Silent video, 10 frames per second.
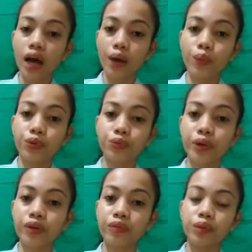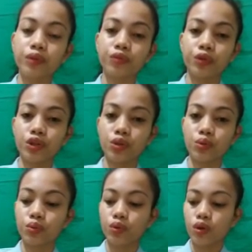would recommend for
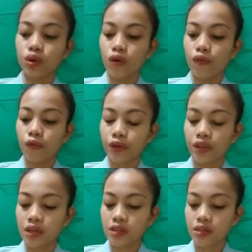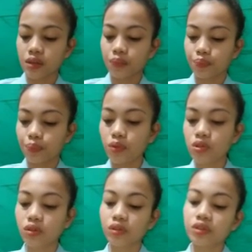you for this
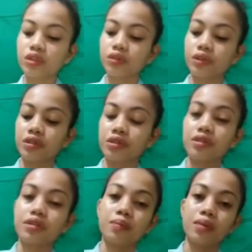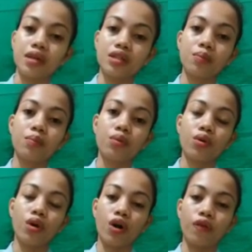post-colonial criticism is the
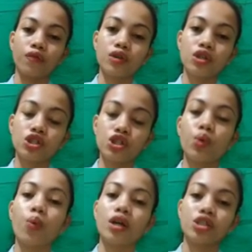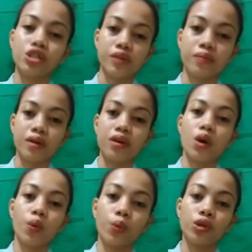book of Chinua Achebe,
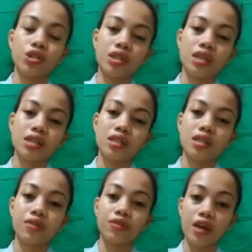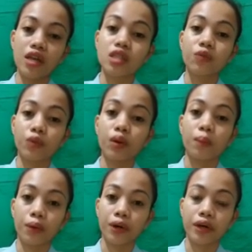which is the Things Fall
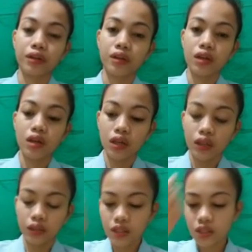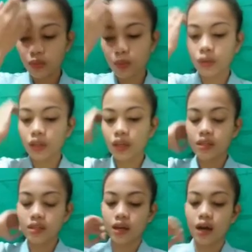Apart. This one
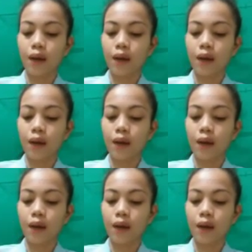is